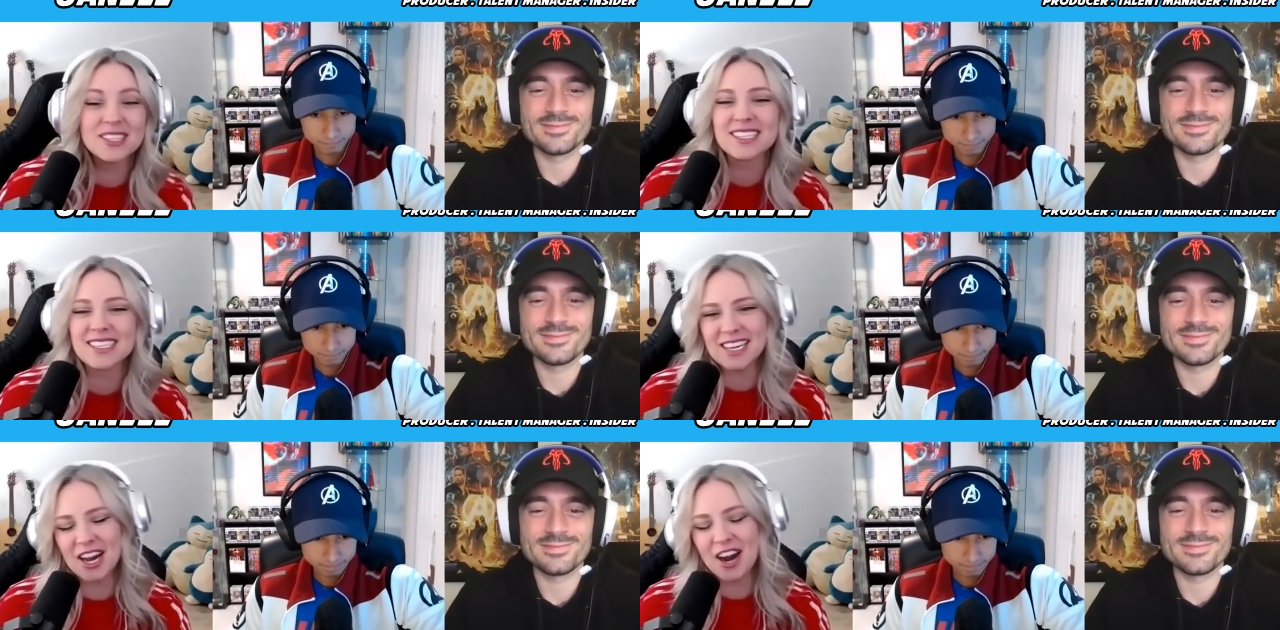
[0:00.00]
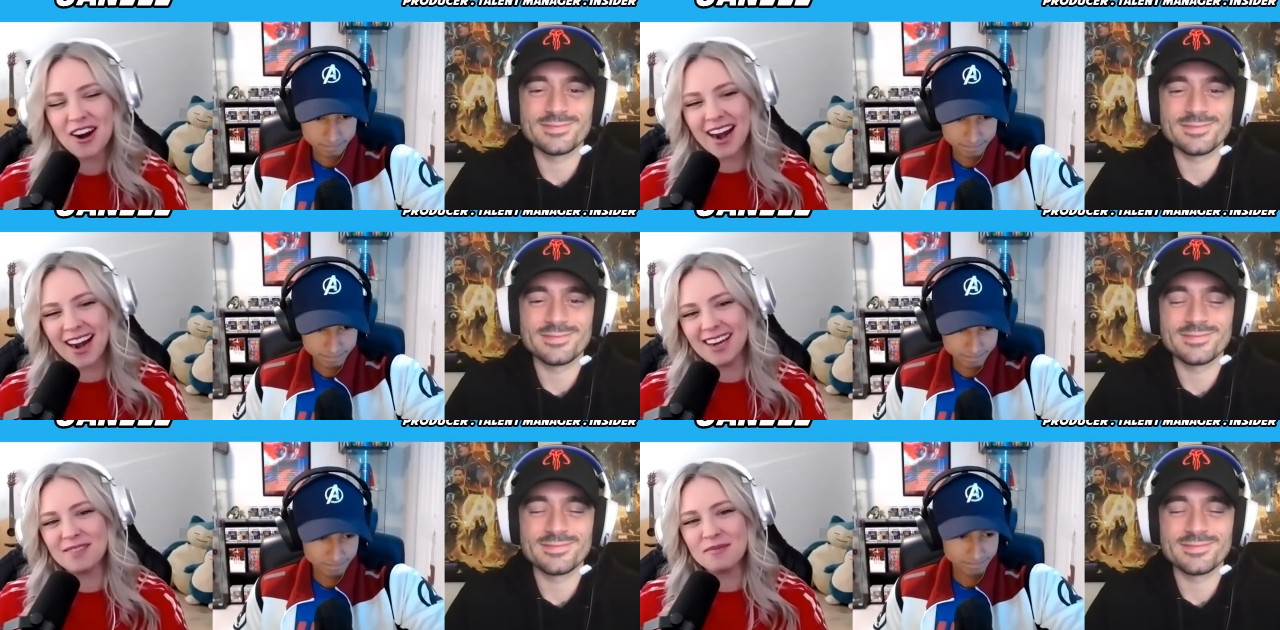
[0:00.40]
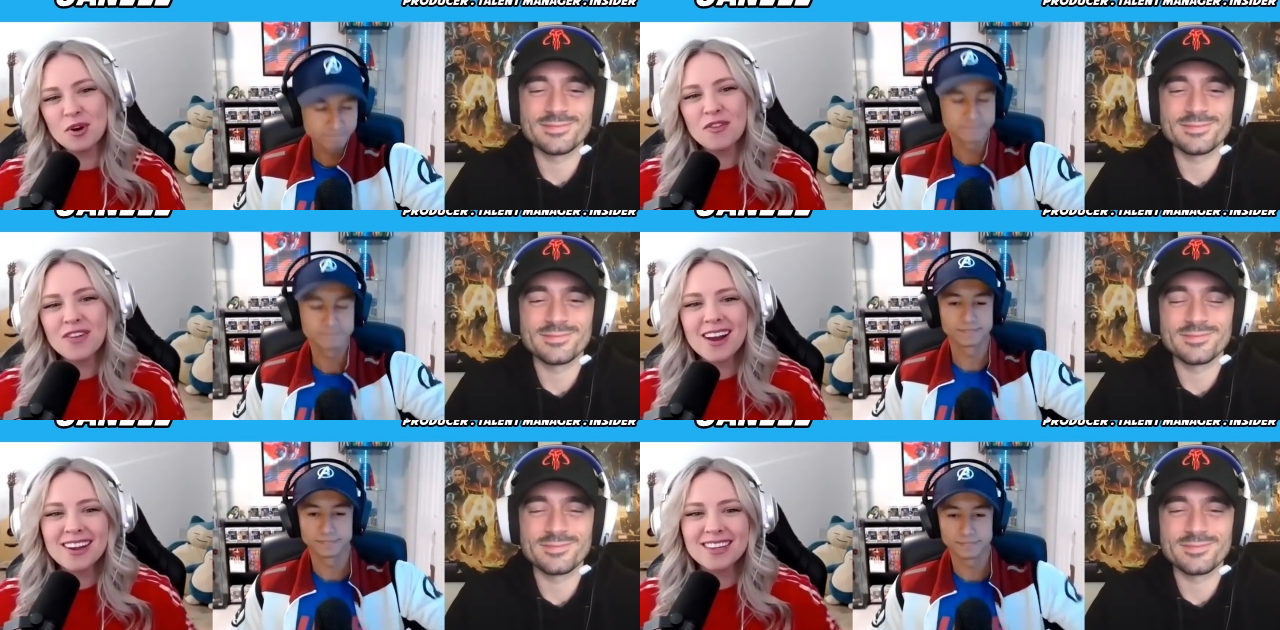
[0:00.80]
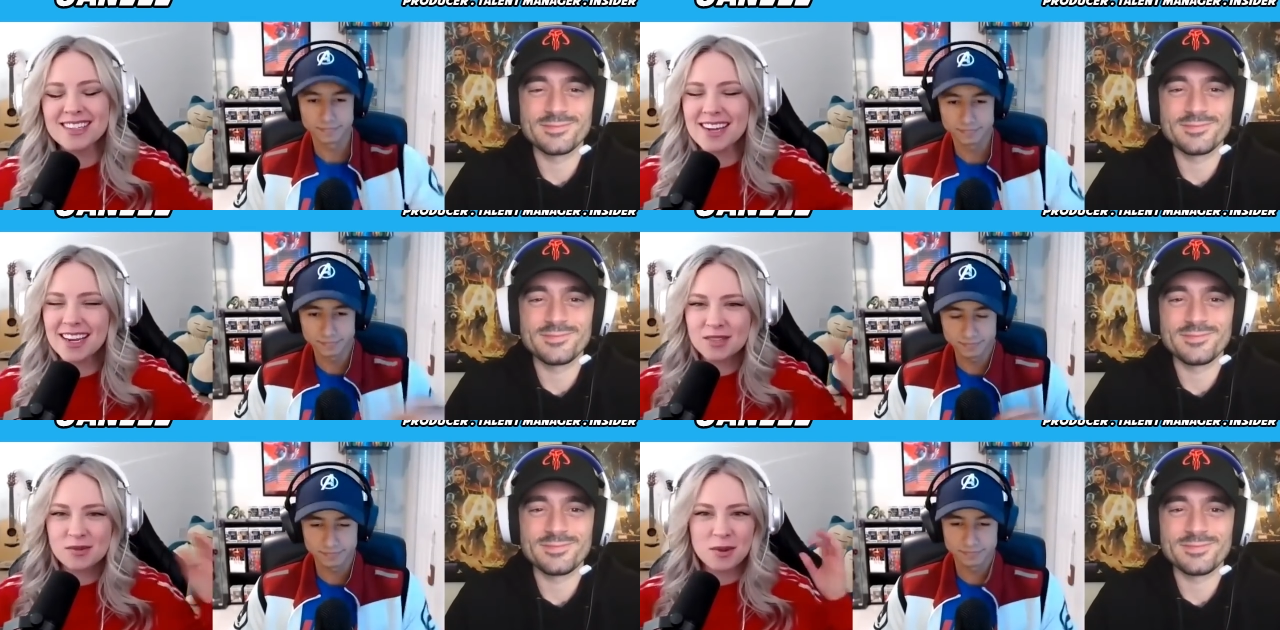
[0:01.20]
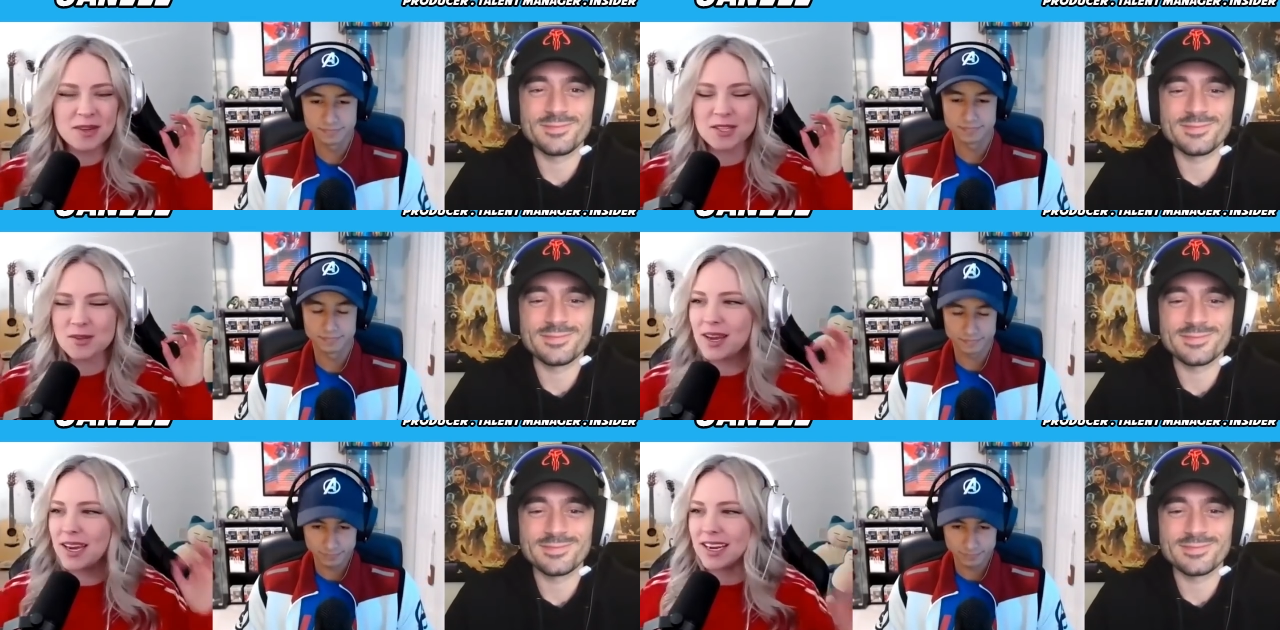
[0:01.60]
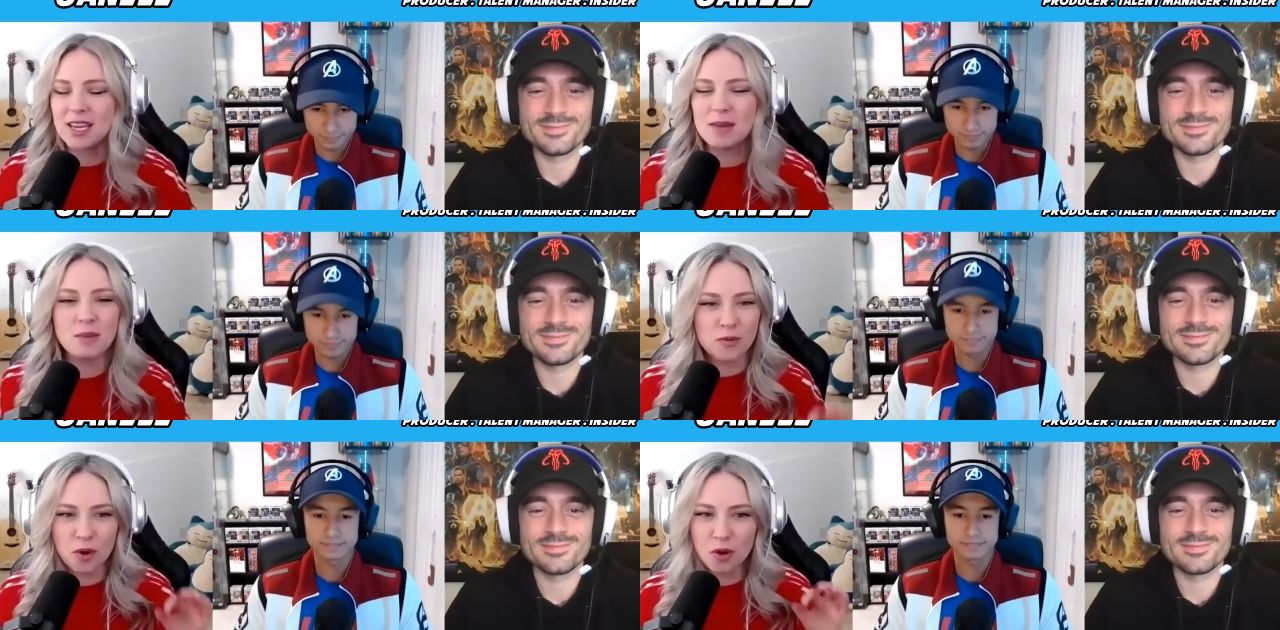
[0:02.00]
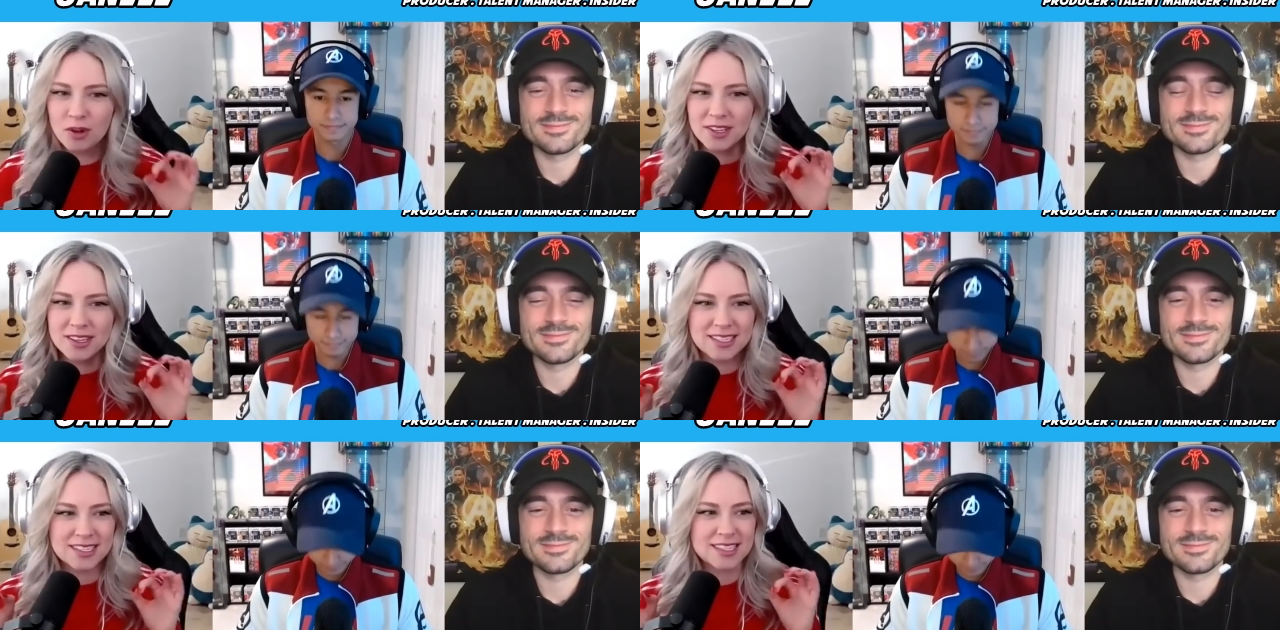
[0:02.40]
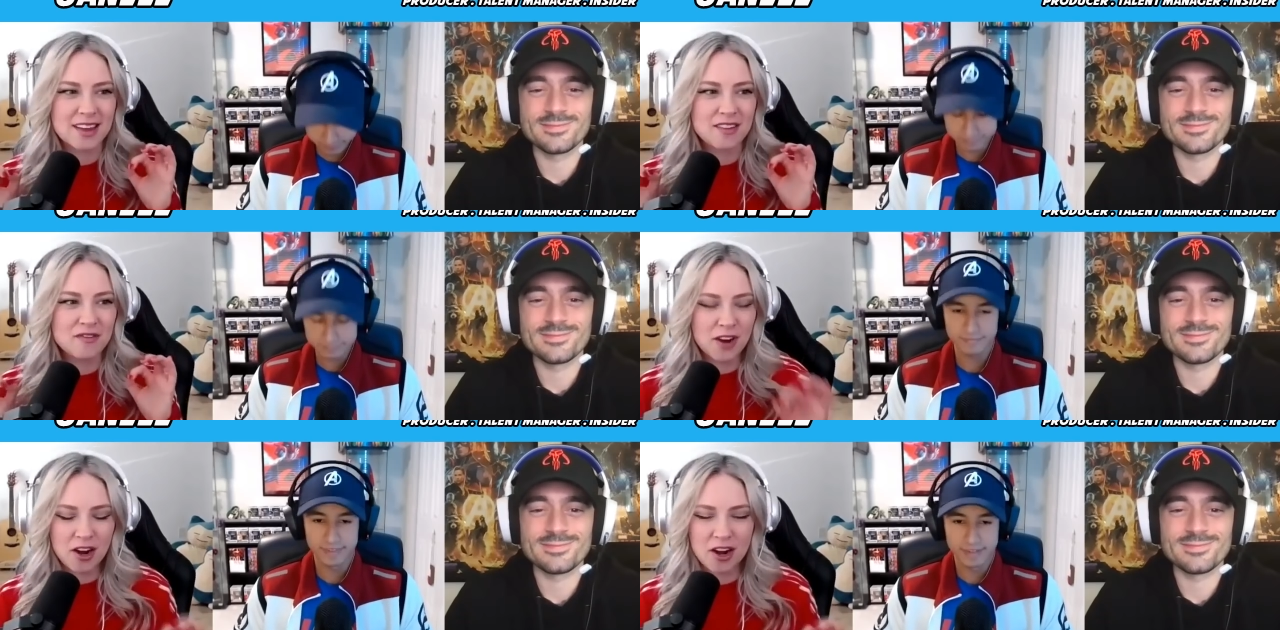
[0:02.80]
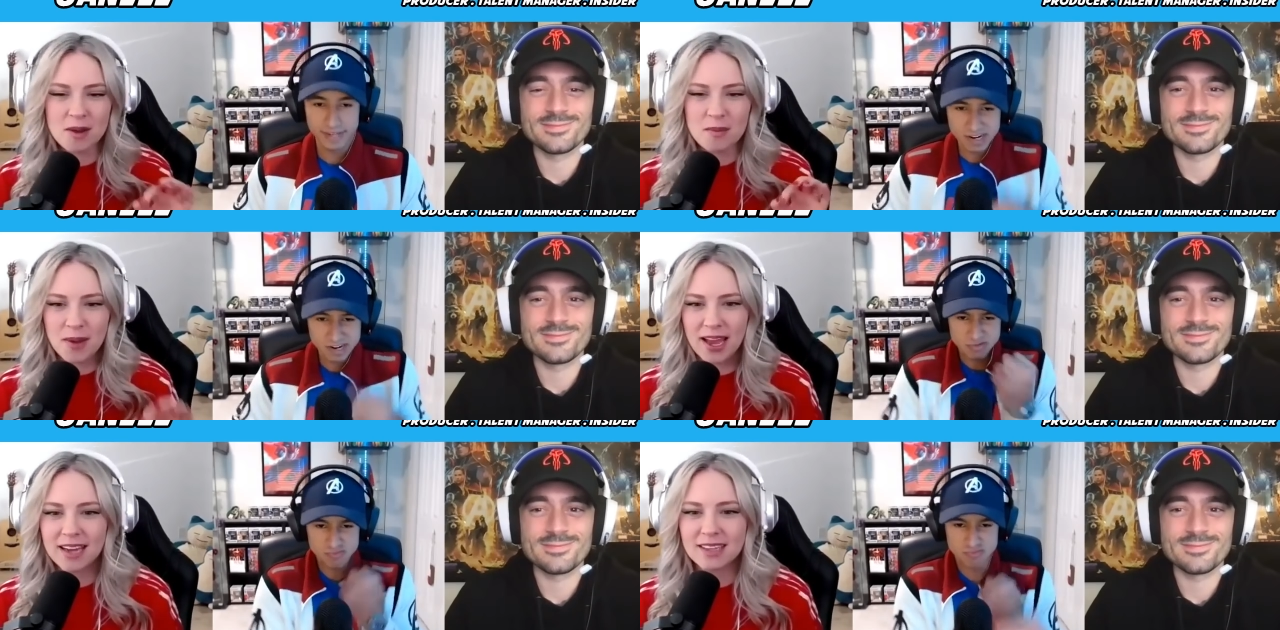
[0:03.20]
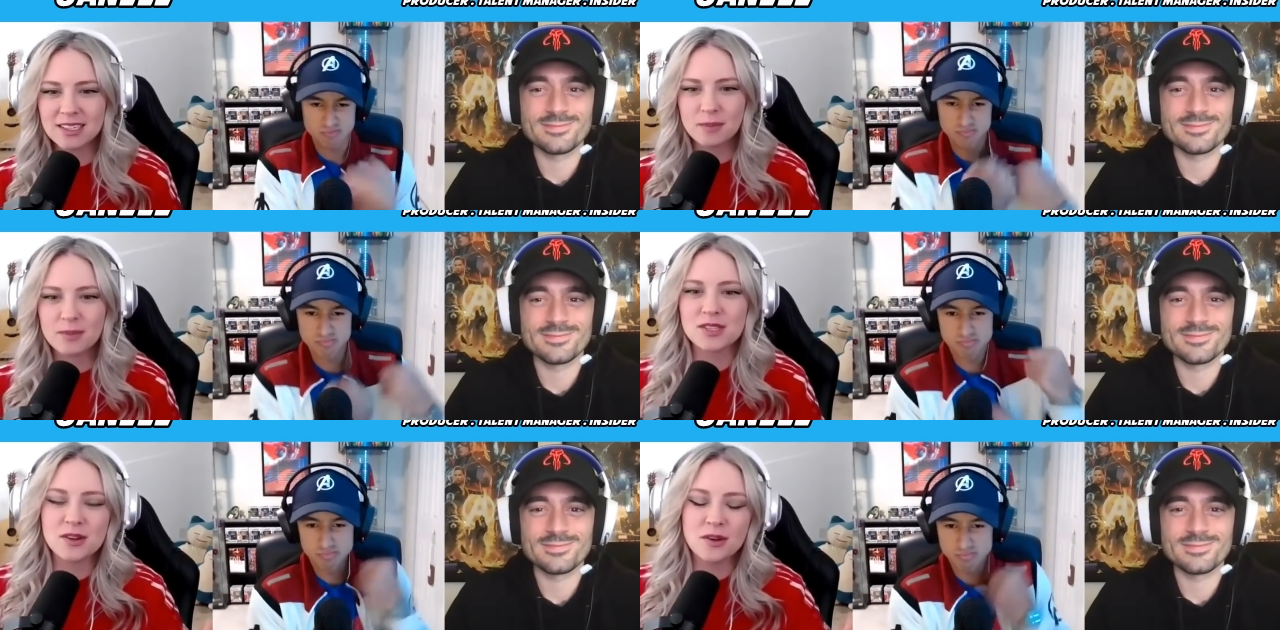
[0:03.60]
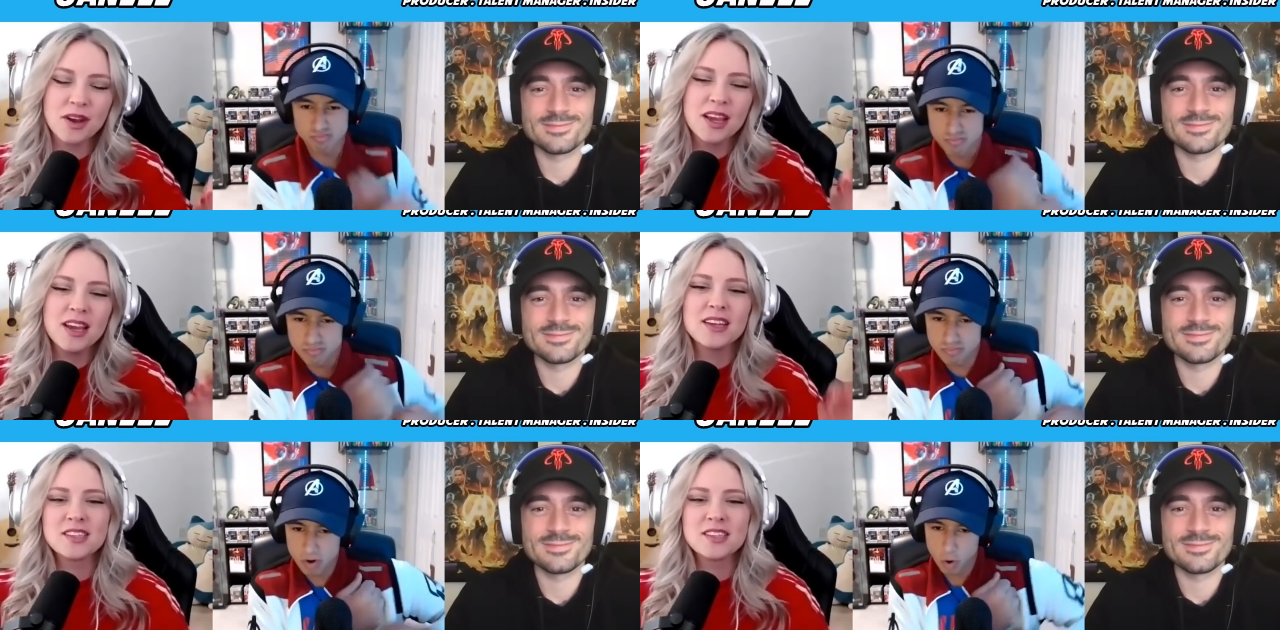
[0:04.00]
Speaker 1: see. All right, moving on to the next one because we've got to keep it rolling. This is a very packed episode.